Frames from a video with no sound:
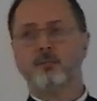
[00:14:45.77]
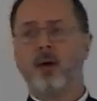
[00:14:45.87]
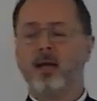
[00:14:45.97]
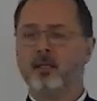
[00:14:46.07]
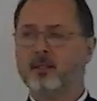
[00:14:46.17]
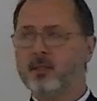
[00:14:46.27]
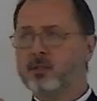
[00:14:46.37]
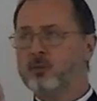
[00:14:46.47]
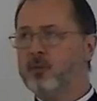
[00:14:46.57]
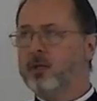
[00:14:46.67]
by
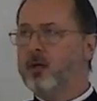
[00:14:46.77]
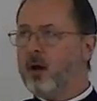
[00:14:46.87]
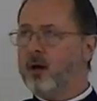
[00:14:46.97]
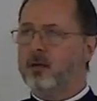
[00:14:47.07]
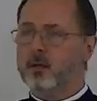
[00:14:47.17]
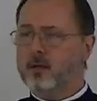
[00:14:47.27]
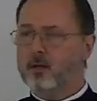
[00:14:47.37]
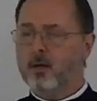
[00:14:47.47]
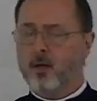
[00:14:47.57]
disregarding